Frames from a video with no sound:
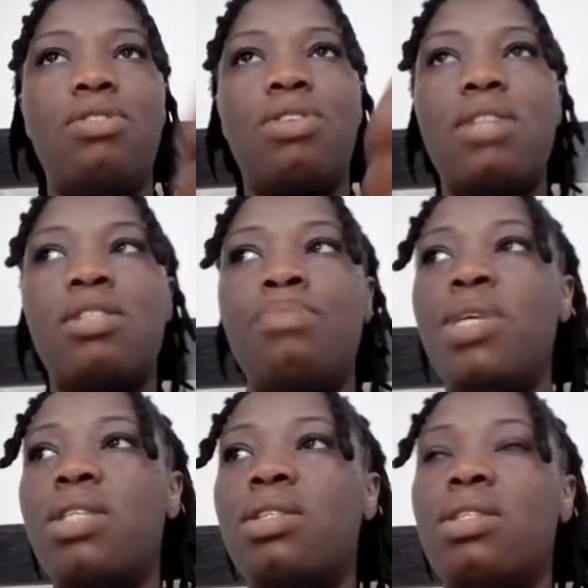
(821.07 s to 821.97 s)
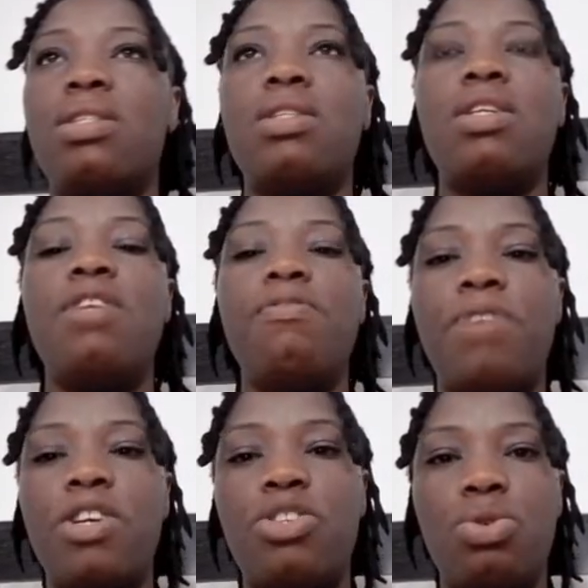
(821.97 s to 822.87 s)
transmit
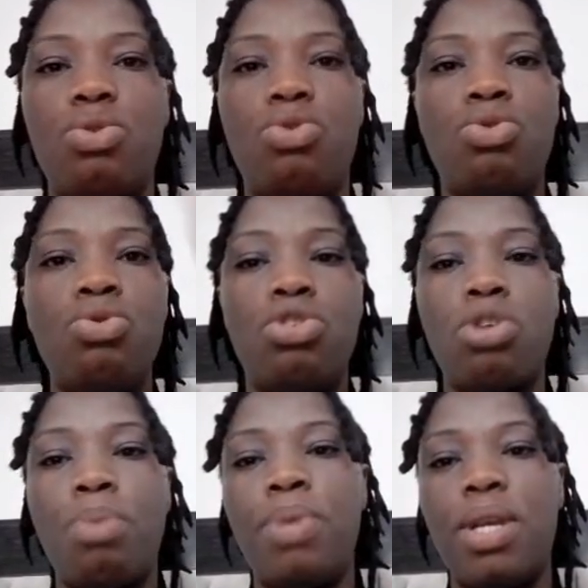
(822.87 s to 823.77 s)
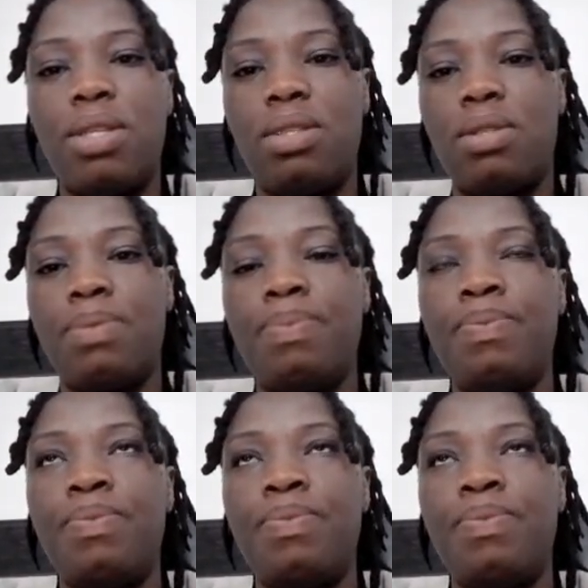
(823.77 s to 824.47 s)
infection through droplets.